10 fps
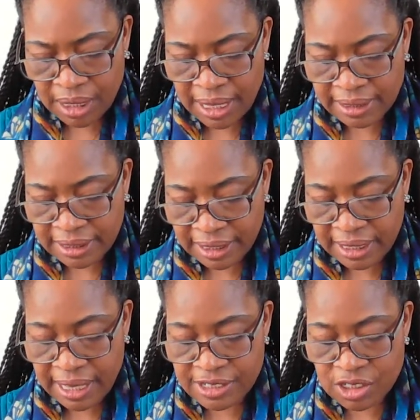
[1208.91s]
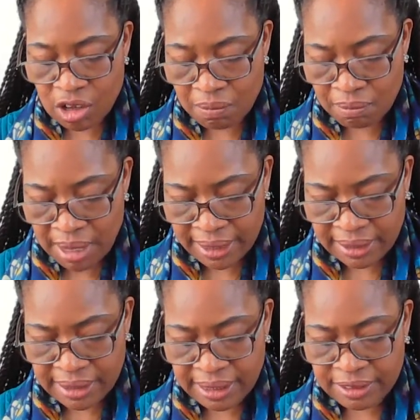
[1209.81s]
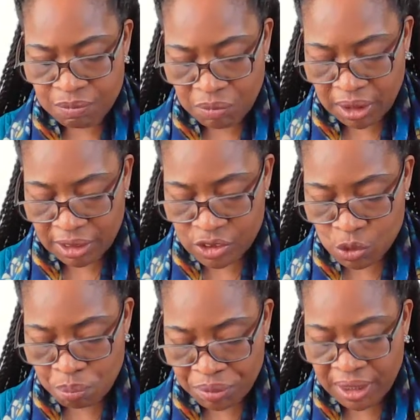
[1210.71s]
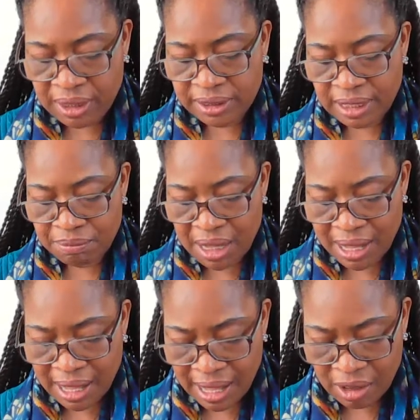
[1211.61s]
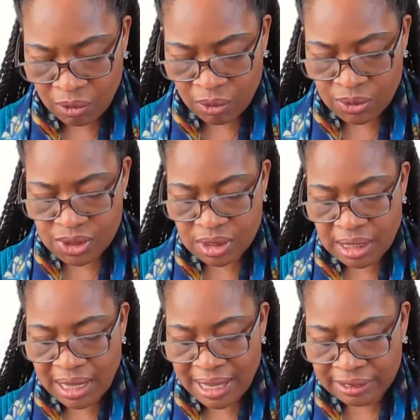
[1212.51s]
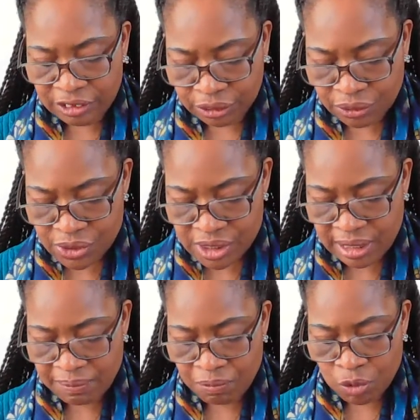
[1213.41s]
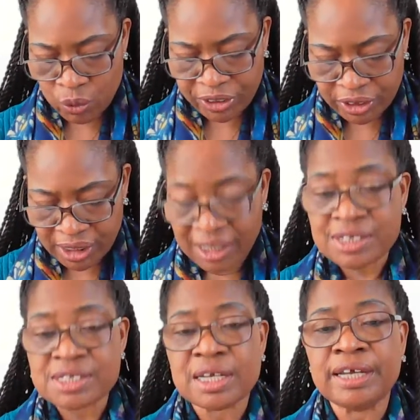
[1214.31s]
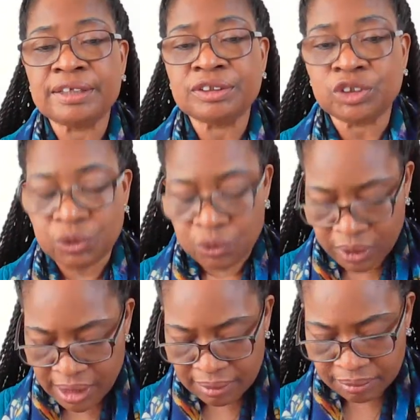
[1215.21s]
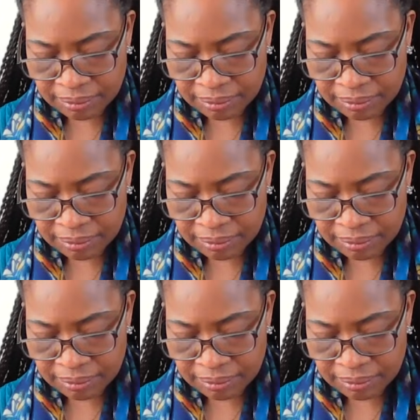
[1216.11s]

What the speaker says: and he has commanded me to build him a house at Jerusalem, which is in Judah.